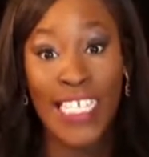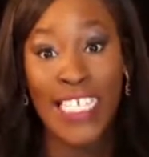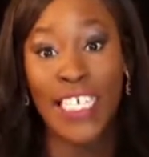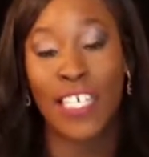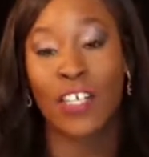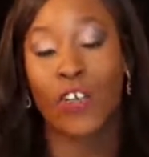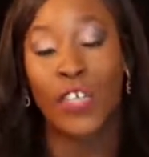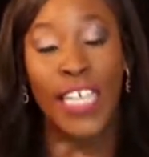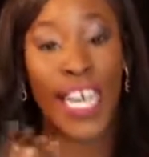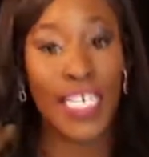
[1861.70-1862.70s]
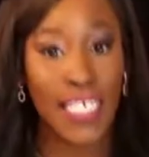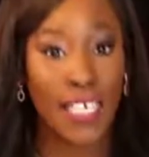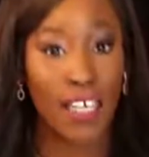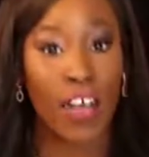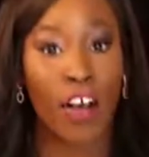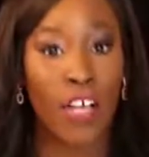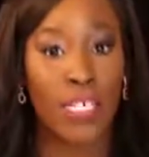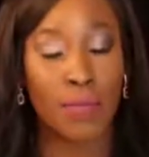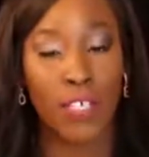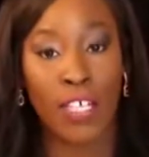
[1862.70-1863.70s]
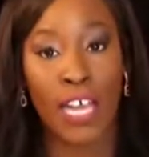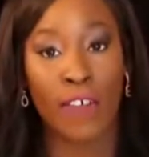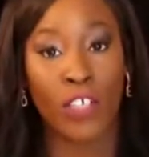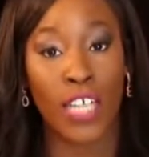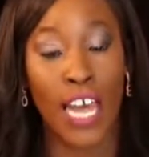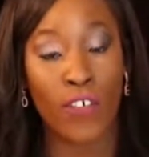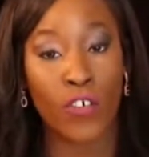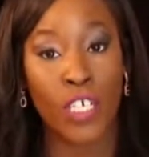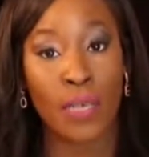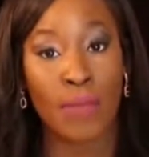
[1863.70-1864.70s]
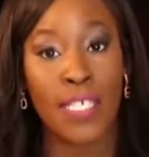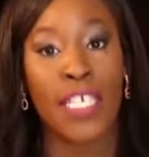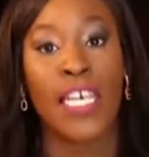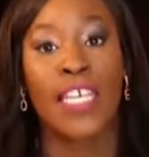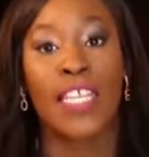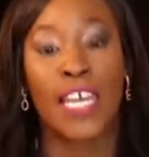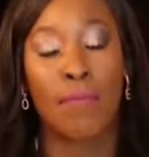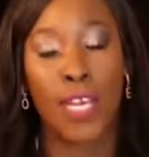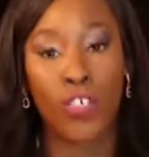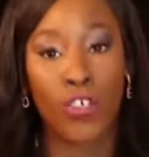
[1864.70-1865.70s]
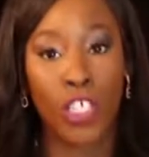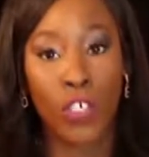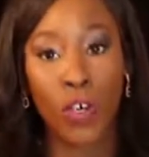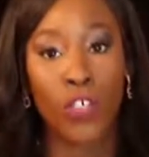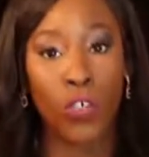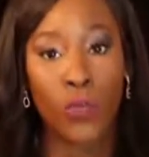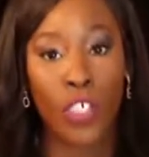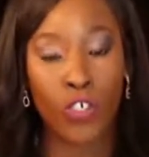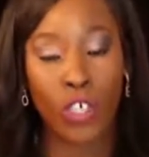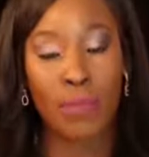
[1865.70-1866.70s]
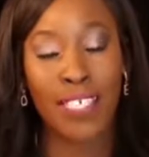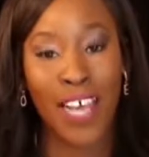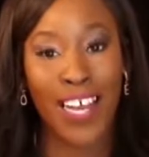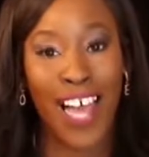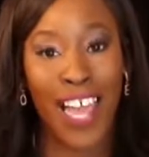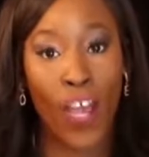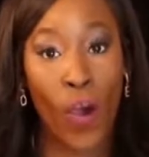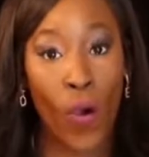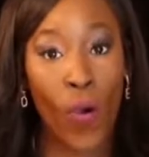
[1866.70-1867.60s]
to create awesome level live streams, then make sure that you go to restream.io